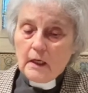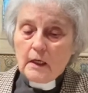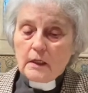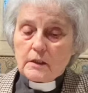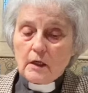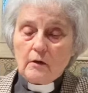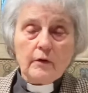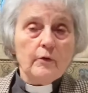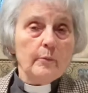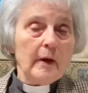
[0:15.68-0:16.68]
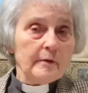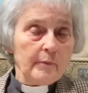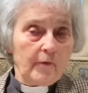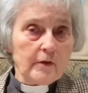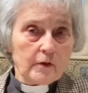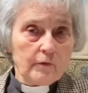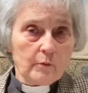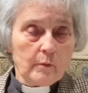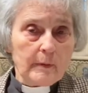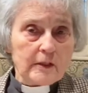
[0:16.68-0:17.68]
So I thought perhaps first of all
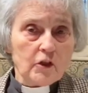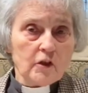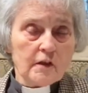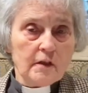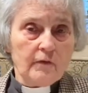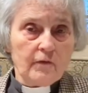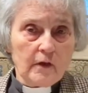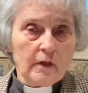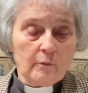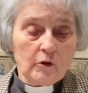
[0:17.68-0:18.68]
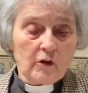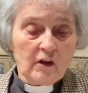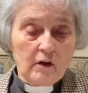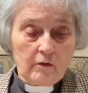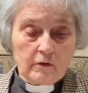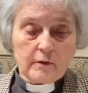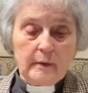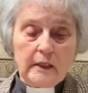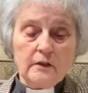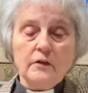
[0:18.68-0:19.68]
we better just define what Kairos
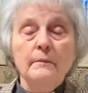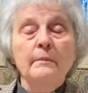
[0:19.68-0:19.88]
means.